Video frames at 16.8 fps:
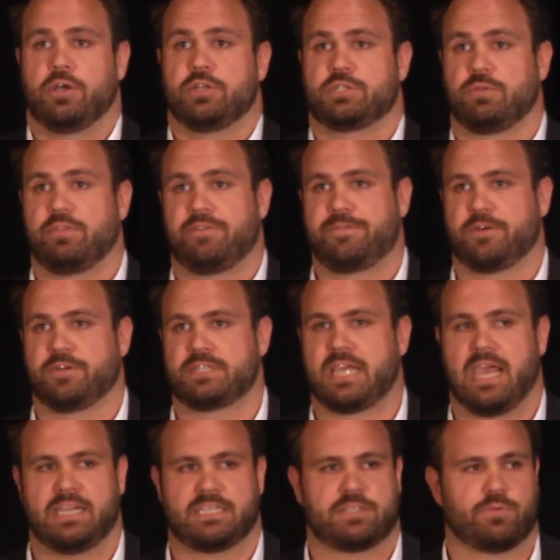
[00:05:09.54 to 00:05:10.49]
So in the first
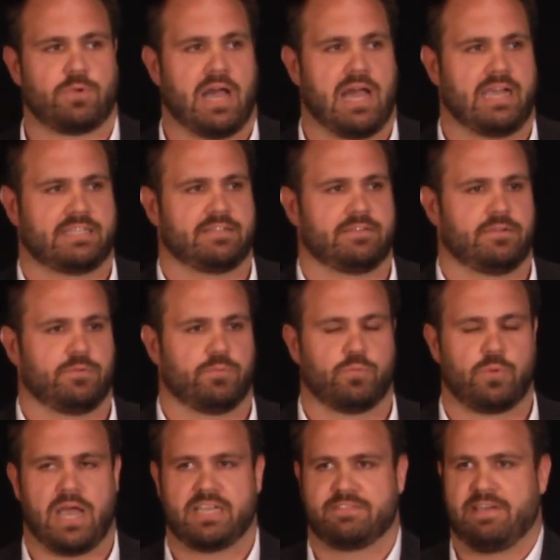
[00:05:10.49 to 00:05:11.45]
case, the rise
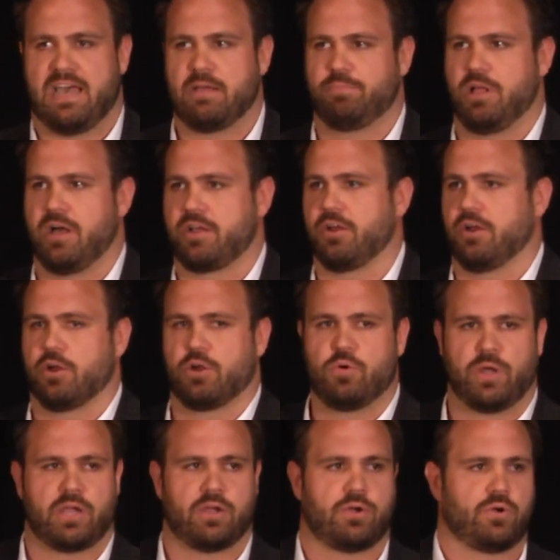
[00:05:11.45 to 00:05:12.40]
of ad blocker,
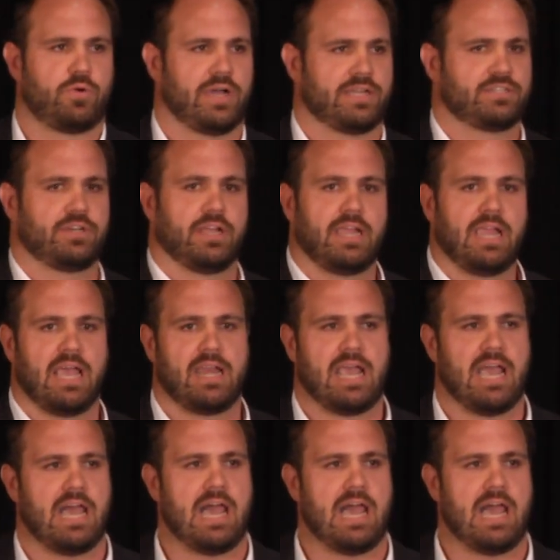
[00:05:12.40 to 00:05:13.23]
quick question again,